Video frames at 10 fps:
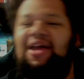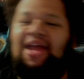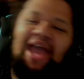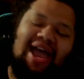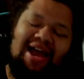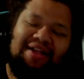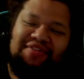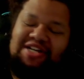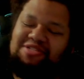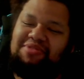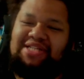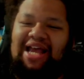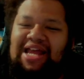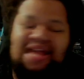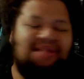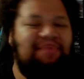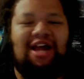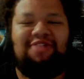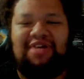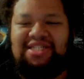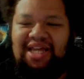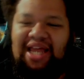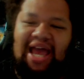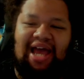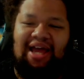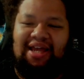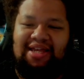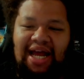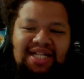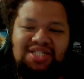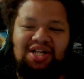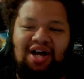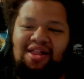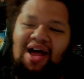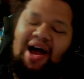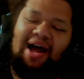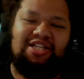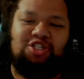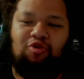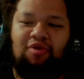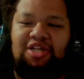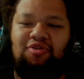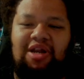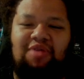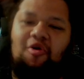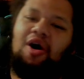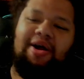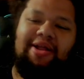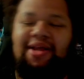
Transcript: And this was at Impact Wrestling Against All Odds 2021.